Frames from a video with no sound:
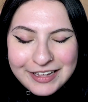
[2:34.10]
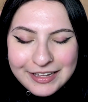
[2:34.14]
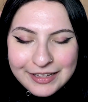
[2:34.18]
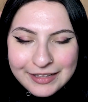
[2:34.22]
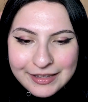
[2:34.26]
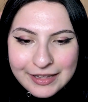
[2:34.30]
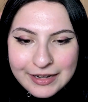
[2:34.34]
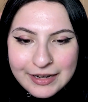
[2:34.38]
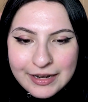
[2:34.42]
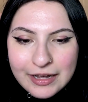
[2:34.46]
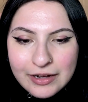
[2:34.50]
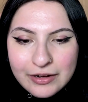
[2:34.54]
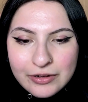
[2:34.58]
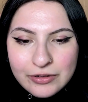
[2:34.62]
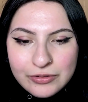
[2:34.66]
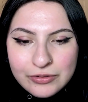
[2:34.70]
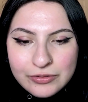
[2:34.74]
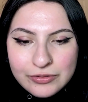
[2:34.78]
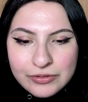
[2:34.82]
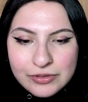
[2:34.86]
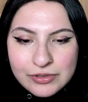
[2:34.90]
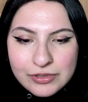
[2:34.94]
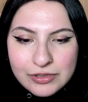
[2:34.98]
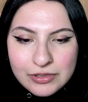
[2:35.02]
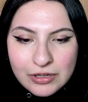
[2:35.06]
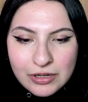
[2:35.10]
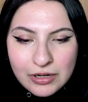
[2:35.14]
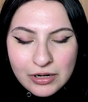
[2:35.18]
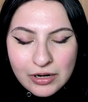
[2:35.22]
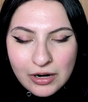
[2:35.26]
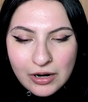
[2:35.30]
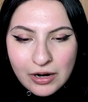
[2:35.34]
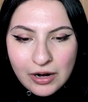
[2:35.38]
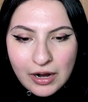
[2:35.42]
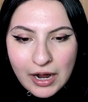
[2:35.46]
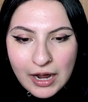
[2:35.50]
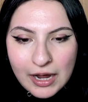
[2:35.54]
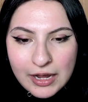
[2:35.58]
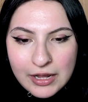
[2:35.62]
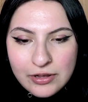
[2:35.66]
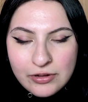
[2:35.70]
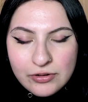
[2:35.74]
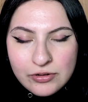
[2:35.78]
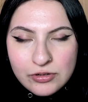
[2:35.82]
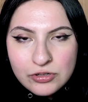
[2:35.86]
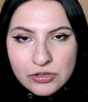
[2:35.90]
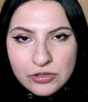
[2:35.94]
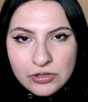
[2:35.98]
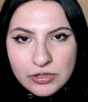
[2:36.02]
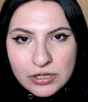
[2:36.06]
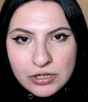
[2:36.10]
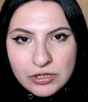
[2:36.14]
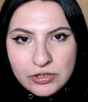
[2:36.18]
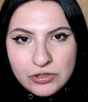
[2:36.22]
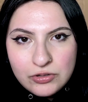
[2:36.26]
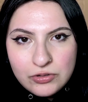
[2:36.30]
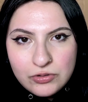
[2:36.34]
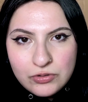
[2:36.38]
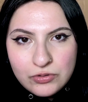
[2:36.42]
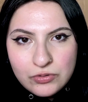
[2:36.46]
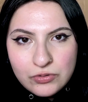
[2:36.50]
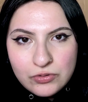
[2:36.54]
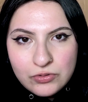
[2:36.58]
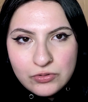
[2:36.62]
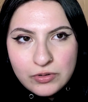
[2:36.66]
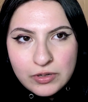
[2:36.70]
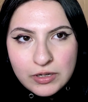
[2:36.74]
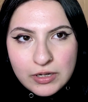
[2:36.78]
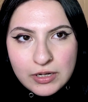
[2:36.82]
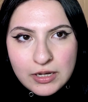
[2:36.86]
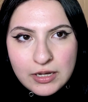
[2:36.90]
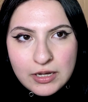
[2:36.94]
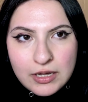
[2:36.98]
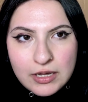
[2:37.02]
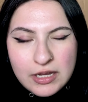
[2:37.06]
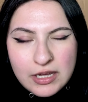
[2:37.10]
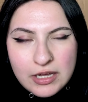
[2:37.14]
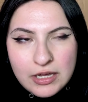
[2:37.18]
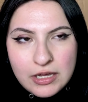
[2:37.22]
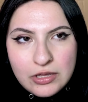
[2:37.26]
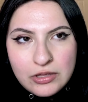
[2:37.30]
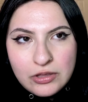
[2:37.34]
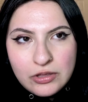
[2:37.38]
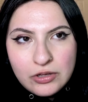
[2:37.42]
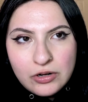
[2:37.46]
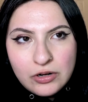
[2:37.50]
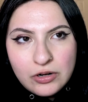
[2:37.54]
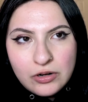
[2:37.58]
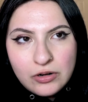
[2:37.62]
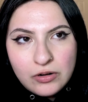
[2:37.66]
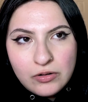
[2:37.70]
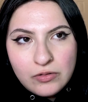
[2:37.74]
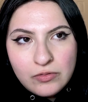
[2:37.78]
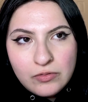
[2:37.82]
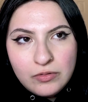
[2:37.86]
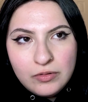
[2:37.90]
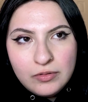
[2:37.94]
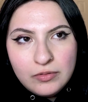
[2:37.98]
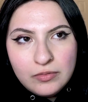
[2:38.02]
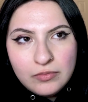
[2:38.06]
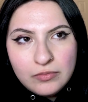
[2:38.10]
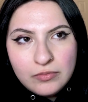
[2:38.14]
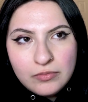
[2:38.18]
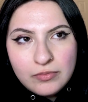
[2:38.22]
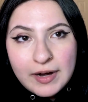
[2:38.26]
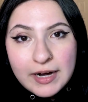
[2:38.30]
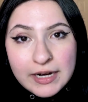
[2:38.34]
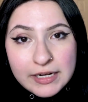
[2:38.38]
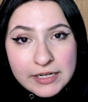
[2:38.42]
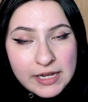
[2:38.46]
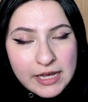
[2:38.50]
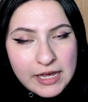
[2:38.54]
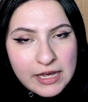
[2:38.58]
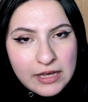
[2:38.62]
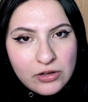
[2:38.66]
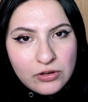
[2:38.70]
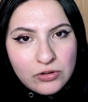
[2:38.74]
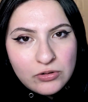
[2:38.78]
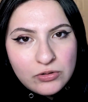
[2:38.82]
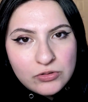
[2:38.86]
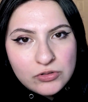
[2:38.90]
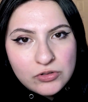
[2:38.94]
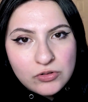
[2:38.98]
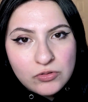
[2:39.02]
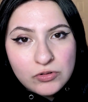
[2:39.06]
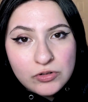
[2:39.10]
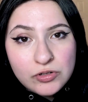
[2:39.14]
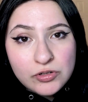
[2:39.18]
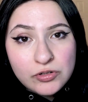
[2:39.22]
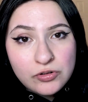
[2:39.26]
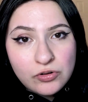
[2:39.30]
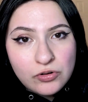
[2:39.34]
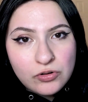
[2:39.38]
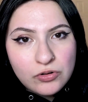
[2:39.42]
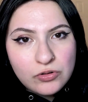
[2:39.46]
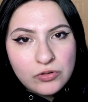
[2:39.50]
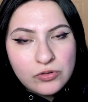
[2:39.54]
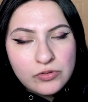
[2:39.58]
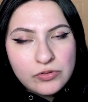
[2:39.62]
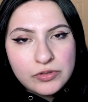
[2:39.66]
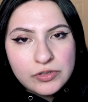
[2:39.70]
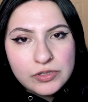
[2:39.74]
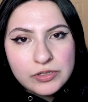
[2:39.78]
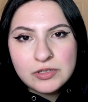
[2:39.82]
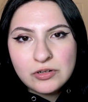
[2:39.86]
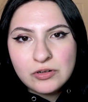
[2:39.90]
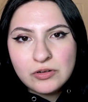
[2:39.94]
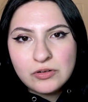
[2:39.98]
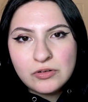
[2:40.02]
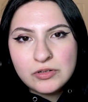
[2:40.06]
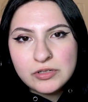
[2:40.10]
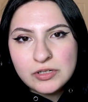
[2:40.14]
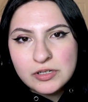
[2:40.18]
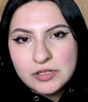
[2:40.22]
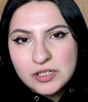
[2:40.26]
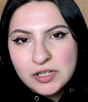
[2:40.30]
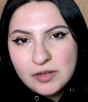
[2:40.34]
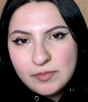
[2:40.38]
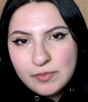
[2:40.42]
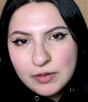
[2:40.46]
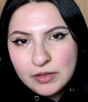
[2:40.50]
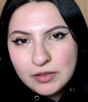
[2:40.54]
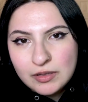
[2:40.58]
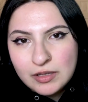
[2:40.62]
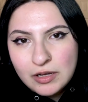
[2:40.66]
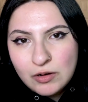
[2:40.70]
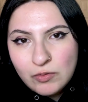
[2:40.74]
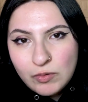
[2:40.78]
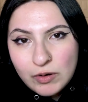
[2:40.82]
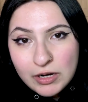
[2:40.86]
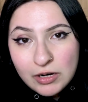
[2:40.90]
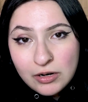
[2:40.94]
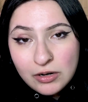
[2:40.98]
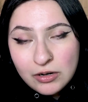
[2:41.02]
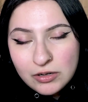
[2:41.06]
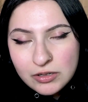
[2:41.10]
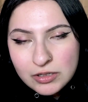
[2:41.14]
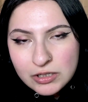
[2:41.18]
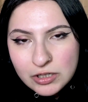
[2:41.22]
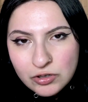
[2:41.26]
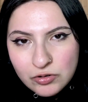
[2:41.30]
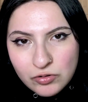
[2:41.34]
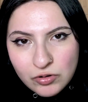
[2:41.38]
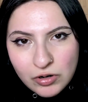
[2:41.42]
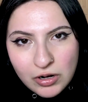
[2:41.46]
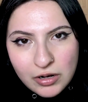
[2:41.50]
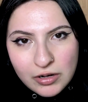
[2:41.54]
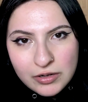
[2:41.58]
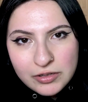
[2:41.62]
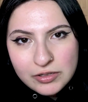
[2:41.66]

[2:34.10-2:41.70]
The knuckles, I usually do either rectangles or circles. Circles are typically quicker to draw,